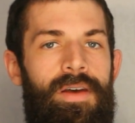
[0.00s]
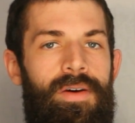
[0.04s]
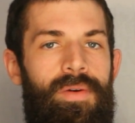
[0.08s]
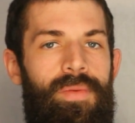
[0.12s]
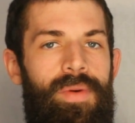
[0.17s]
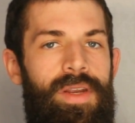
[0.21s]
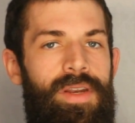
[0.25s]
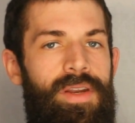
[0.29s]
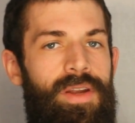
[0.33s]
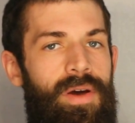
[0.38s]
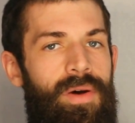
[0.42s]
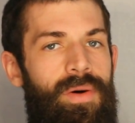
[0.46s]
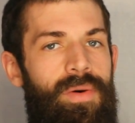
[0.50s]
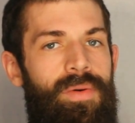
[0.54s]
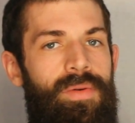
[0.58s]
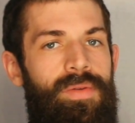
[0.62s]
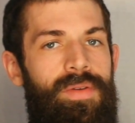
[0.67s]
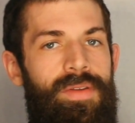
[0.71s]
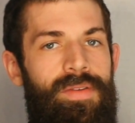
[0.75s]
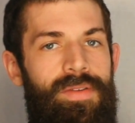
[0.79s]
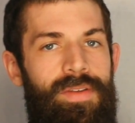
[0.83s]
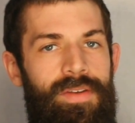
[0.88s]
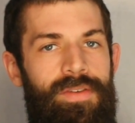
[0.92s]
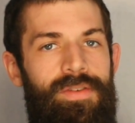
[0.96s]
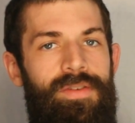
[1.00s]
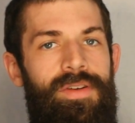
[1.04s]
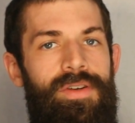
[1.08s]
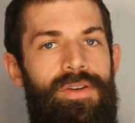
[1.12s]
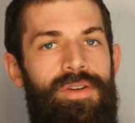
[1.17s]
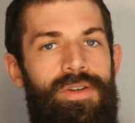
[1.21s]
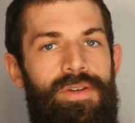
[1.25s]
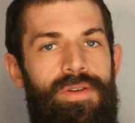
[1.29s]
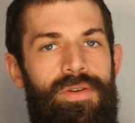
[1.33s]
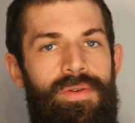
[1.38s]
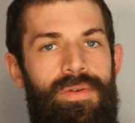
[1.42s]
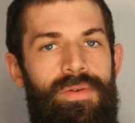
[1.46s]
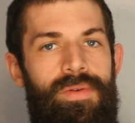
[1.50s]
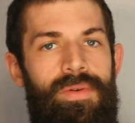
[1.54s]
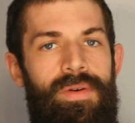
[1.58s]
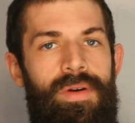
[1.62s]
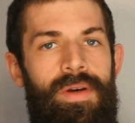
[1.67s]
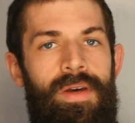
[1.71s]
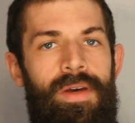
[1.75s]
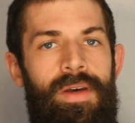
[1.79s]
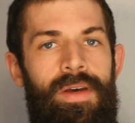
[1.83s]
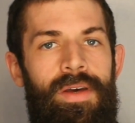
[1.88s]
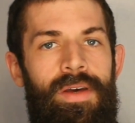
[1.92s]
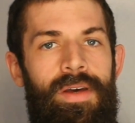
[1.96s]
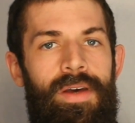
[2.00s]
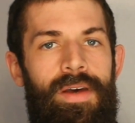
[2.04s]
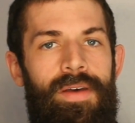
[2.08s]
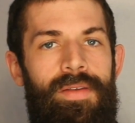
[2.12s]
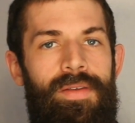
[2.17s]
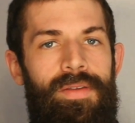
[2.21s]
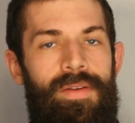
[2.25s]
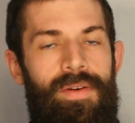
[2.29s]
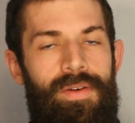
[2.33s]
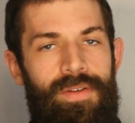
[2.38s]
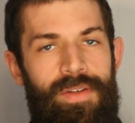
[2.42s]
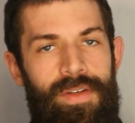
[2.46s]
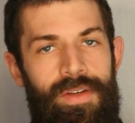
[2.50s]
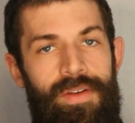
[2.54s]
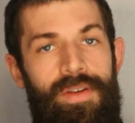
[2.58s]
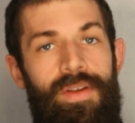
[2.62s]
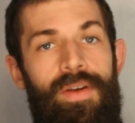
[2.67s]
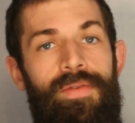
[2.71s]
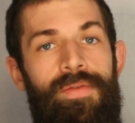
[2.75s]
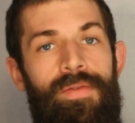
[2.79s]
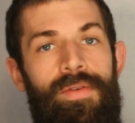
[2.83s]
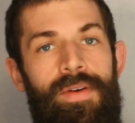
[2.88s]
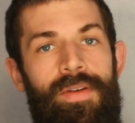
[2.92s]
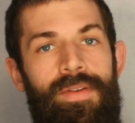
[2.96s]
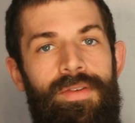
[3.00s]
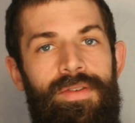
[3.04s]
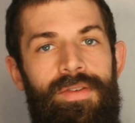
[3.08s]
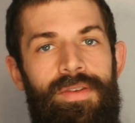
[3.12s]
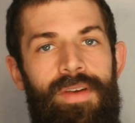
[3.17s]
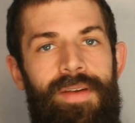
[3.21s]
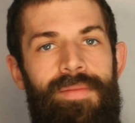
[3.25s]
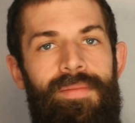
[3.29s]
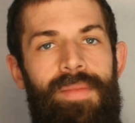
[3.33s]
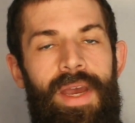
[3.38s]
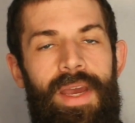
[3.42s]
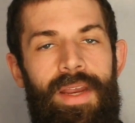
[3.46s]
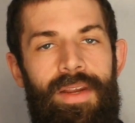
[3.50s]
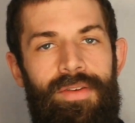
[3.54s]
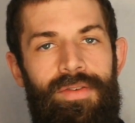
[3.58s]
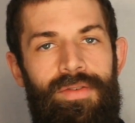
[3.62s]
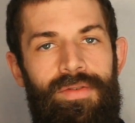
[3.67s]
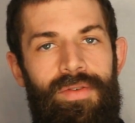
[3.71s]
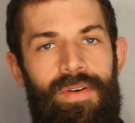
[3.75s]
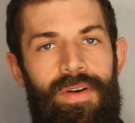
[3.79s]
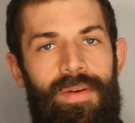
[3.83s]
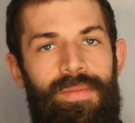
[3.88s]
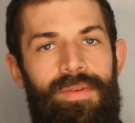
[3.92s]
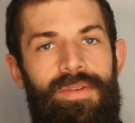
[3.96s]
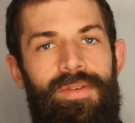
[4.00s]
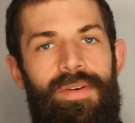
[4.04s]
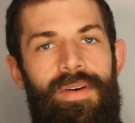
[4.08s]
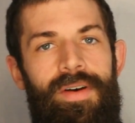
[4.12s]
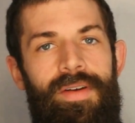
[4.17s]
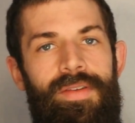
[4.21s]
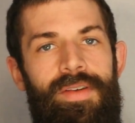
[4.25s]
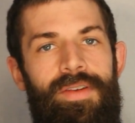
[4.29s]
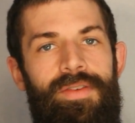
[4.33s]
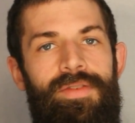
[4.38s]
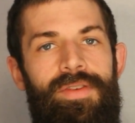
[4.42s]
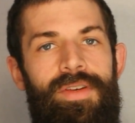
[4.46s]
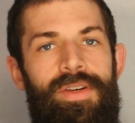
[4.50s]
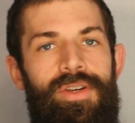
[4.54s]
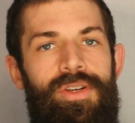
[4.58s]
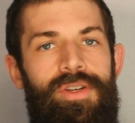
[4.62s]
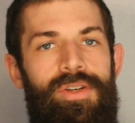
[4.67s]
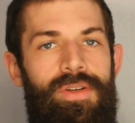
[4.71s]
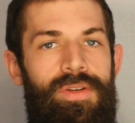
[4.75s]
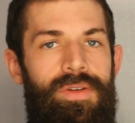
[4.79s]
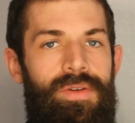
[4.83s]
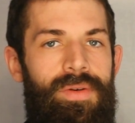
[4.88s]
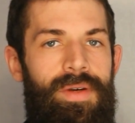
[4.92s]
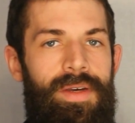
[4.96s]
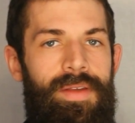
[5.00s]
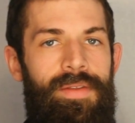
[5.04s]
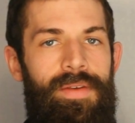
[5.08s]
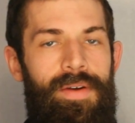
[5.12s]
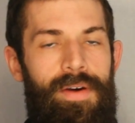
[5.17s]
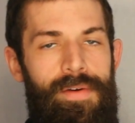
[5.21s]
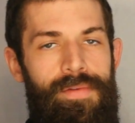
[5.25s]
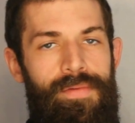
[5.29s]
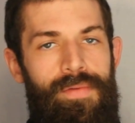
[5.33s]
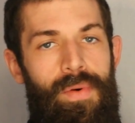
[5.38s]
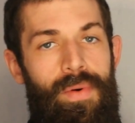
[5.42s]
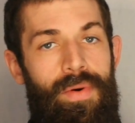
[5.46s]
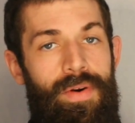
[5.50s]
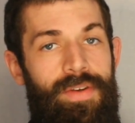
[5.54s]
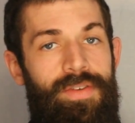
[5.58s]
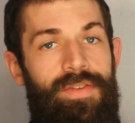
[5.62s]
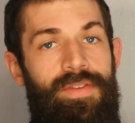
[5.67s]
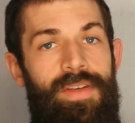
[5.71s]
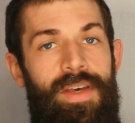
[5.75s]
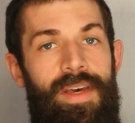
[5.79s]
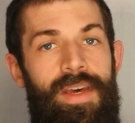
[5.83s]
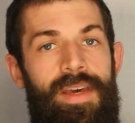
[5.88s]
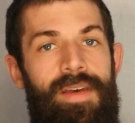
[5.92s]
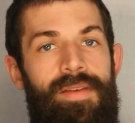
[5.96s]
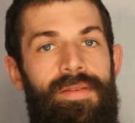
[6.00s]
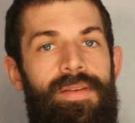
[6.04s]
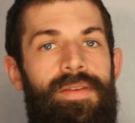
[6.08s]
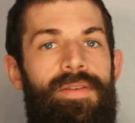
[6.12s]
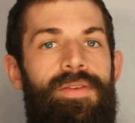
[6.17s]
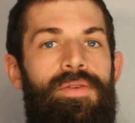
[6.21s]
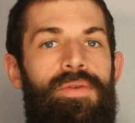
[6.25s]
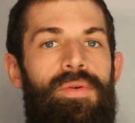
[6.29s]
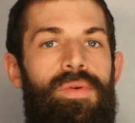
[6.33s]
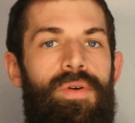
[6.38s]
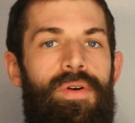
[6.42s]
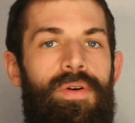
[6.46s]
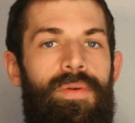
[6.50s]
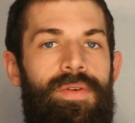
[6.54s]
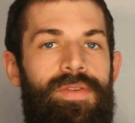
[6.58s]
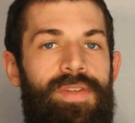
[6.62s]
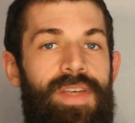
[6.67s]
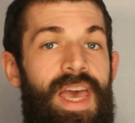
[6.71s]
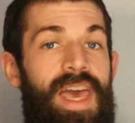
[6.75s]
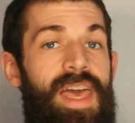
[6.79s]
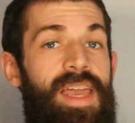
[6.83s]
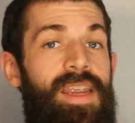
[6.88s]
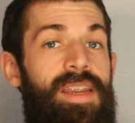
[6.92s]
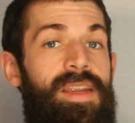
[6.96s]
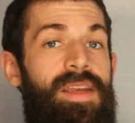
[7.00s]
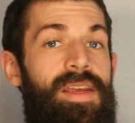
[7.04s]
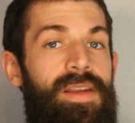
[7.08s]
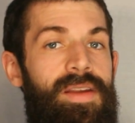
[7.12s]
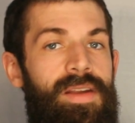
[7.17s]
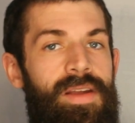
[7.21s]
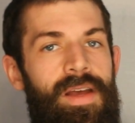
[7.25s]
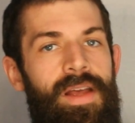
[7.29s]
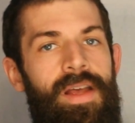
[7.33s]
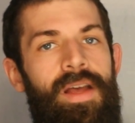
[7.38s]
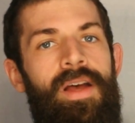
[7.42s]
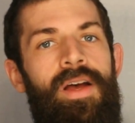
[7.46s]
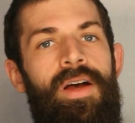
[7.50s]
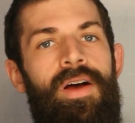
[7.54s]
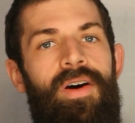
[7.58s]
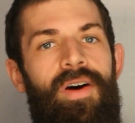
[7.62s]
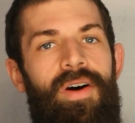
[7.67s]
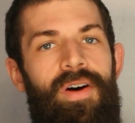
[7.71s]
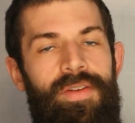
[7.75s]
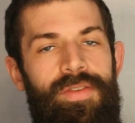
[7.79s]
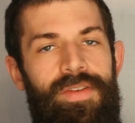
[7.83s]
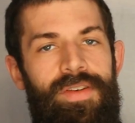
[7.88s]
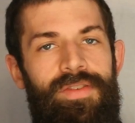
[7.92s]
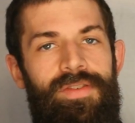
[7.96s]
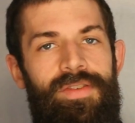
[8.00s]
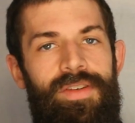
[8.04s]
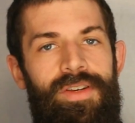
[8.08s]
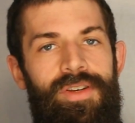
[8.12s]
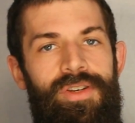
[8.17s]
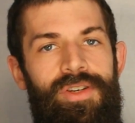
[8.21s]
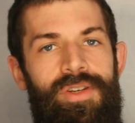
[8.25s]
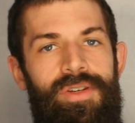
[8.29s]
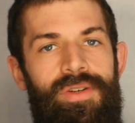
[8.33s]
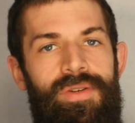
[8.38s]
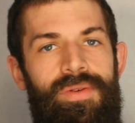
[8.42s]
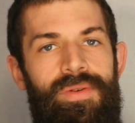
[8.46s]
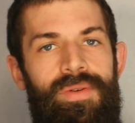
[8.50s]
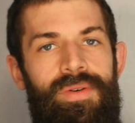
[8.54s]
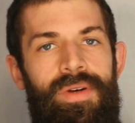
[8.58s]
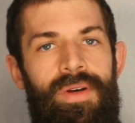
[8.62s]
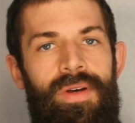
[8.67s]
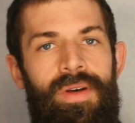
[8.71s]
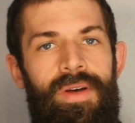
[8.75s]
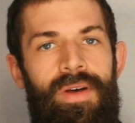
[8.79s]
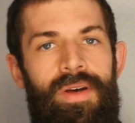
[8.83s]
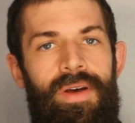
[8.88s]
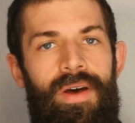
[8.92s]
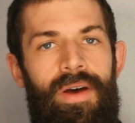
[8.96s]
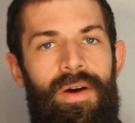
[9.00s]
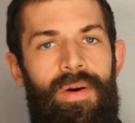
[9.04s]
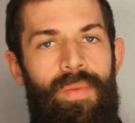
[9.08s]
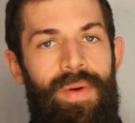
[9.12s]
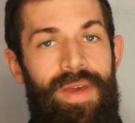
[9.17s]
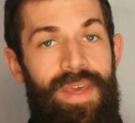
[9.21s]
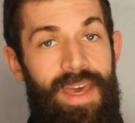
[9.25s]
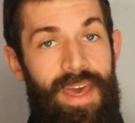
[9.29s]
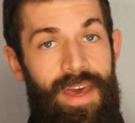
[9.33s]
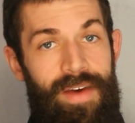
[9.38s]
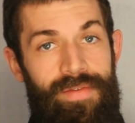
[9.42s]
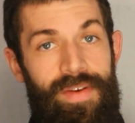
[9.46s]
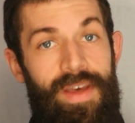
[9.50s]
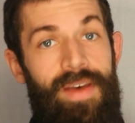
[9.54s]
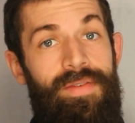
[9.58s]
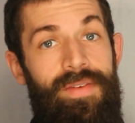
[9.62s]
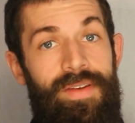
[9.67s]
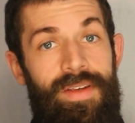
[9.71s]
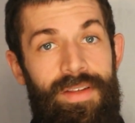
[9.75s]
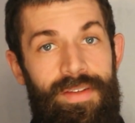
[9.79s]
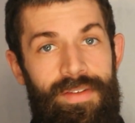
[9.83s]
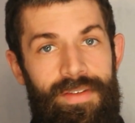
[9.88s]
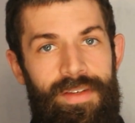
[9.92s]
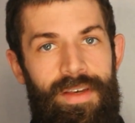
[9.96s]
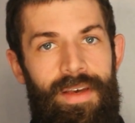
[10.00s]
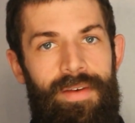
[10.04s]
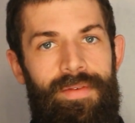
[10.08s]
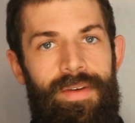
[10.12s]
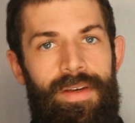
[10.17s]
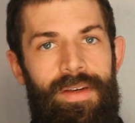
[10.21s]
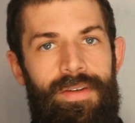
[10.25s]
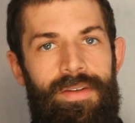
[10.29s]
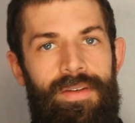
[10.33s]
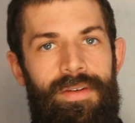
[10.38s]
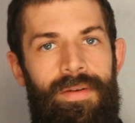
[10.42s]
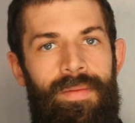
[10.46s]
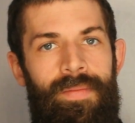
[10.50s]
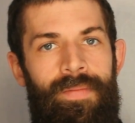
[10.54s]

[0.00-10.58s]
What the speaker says: We know that this issue, that there's a difference in manuscripts on this issue, and therefore to say that the Torah was edited on this issue, we have evidence of it.